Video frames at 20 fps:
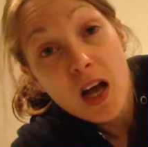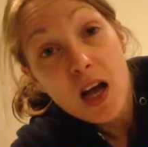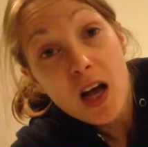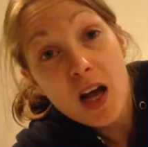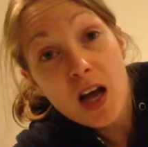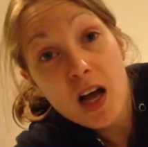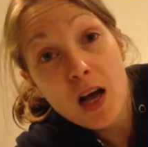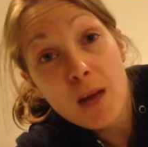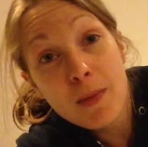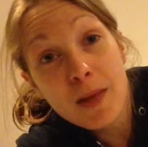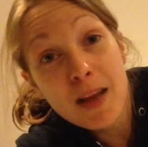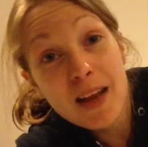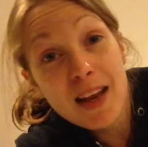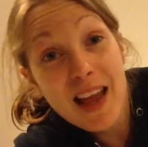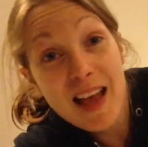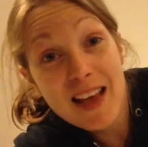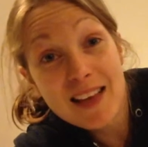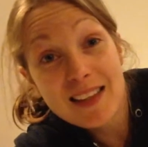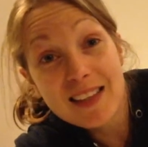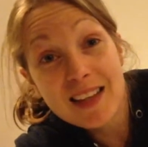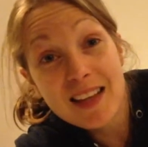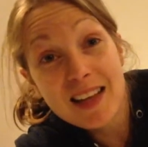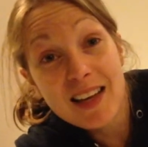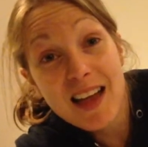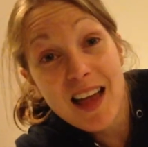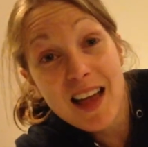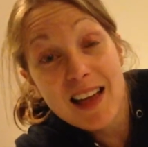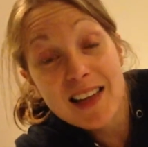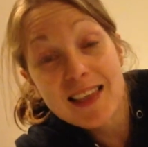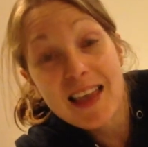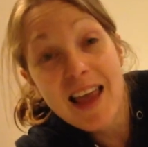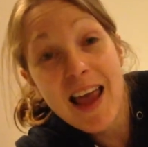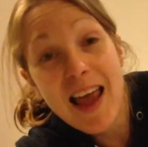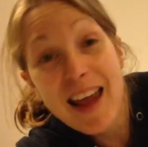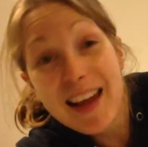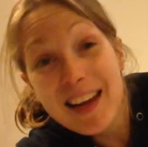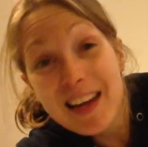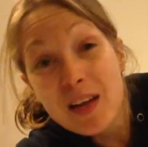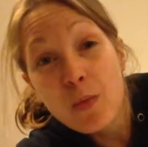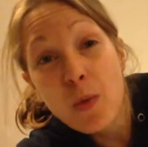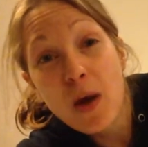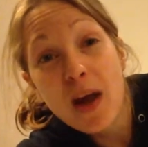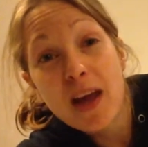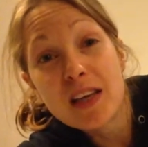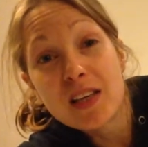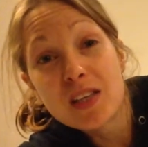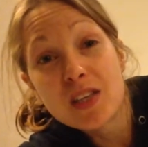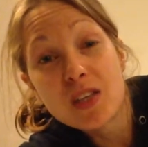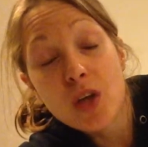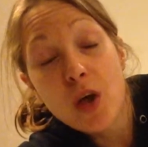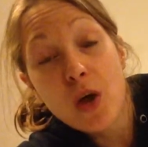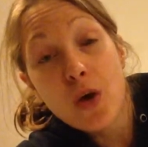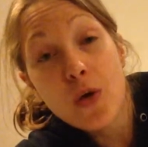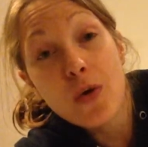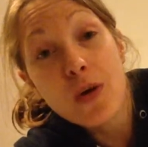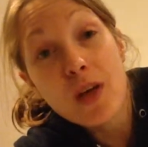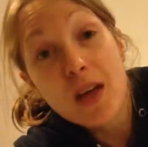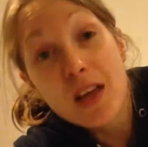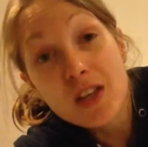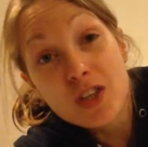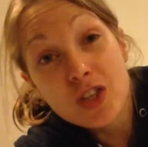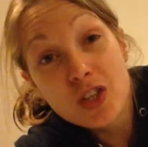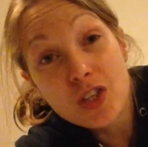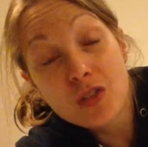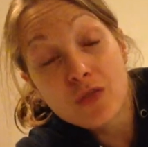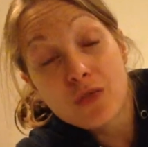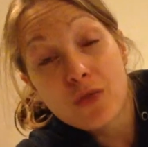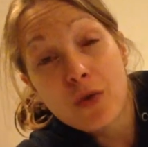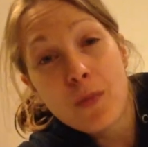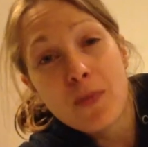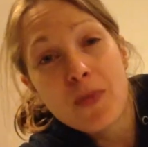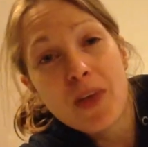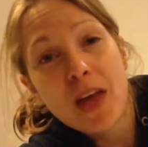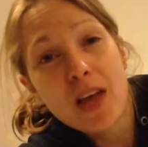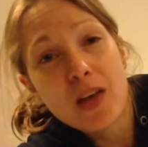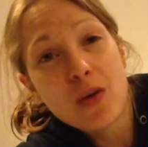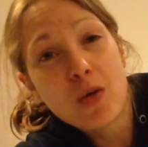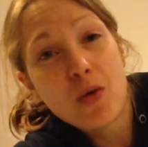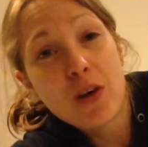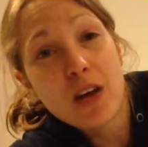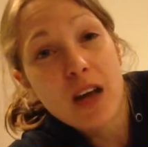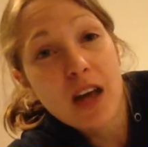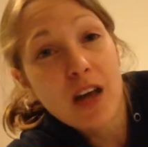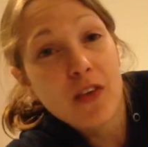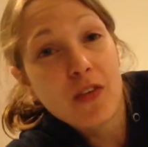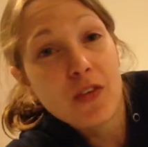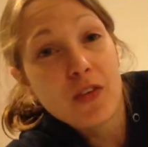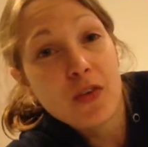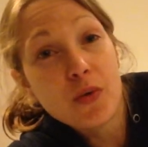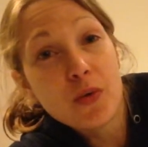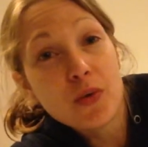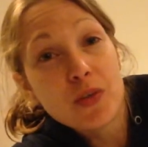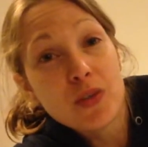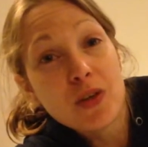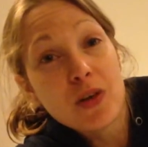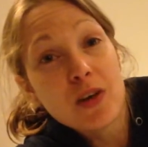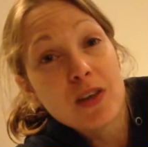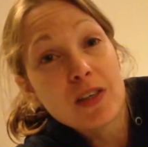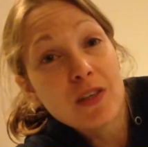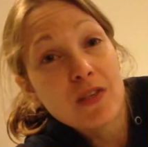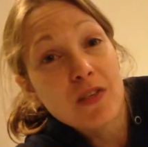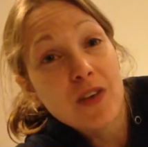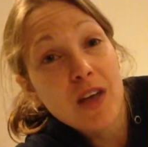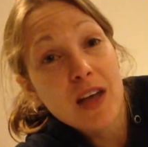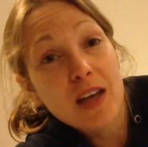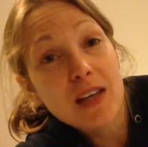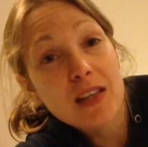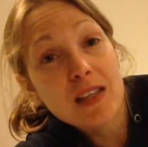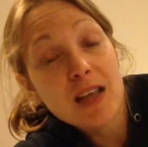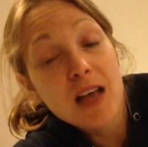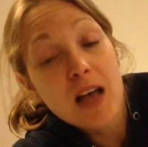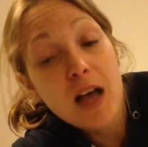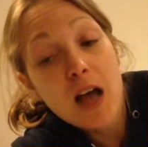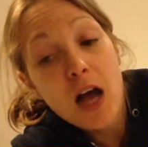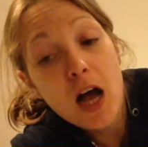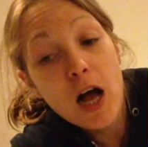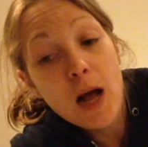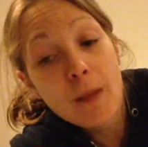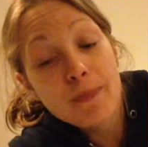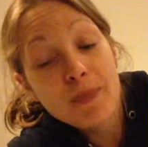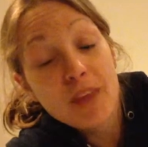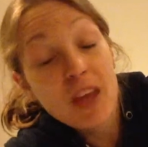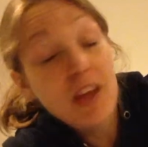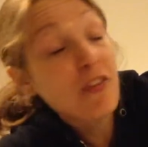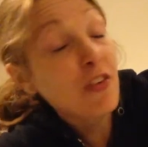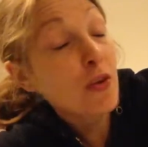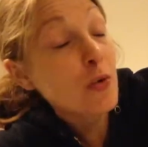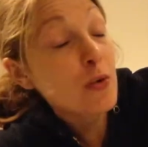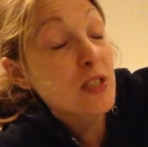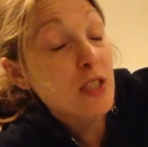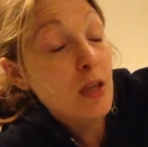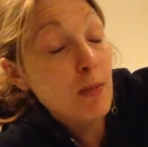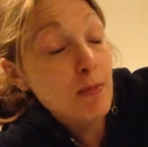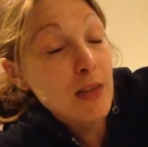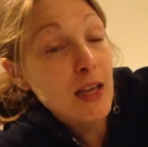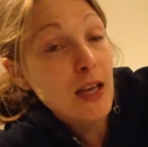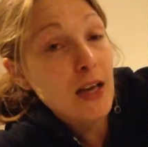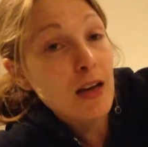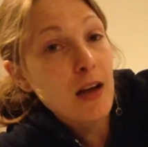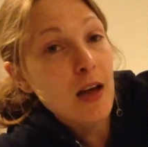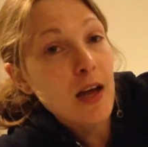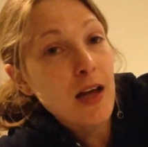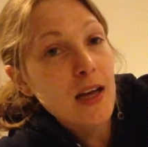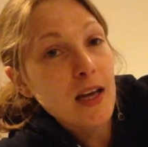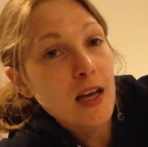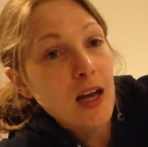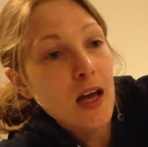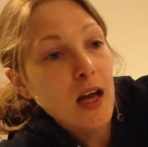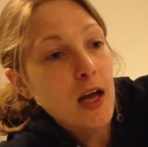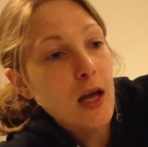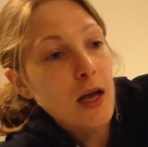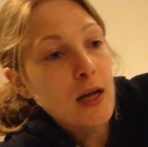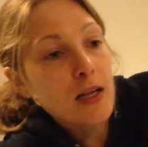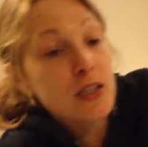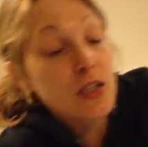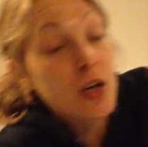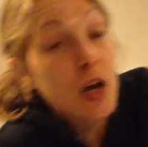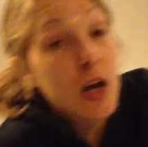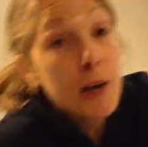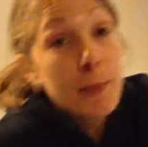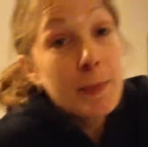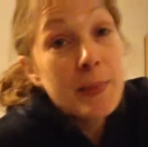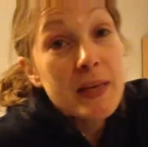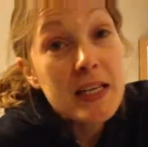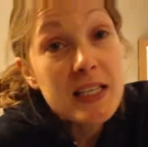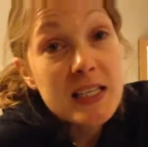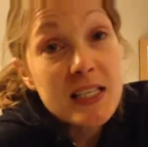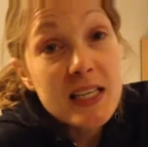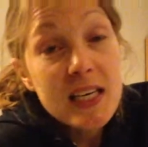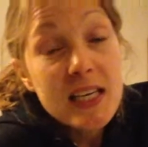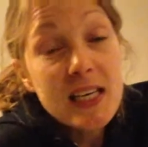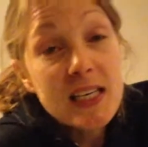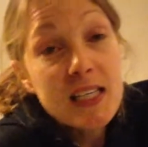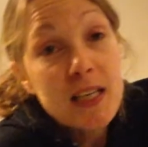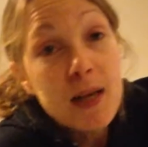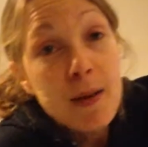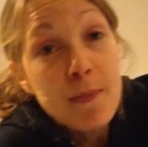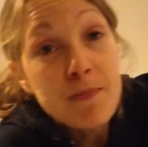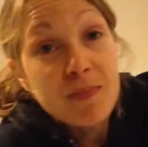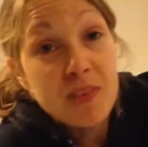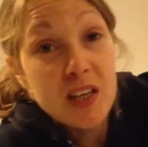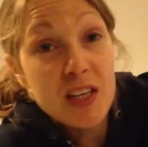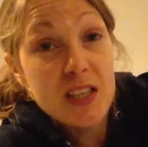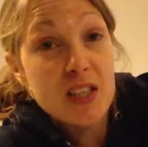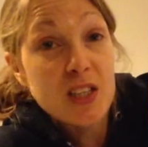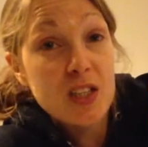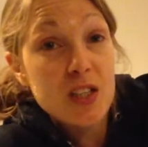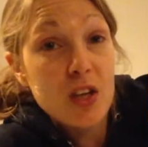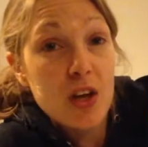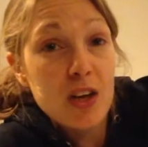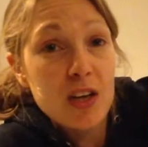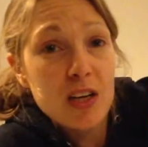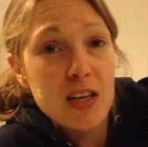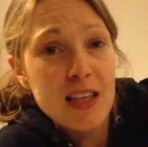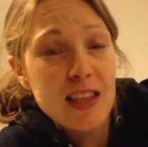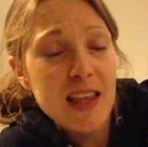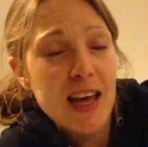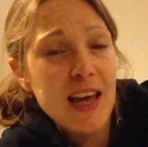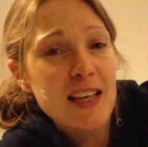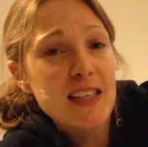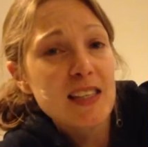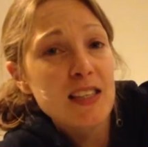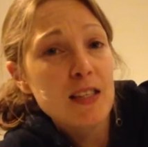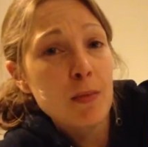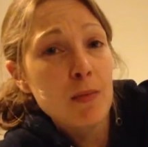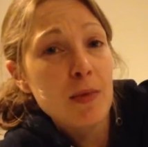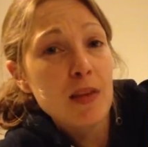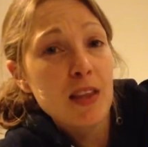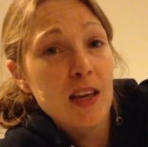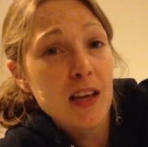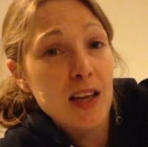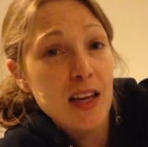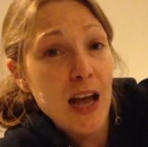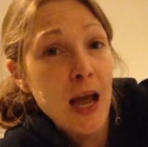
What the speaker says: less and less anyway. So just from that, you're going to have fewer side effects. If it was something like diabetes, then certainly that is something that can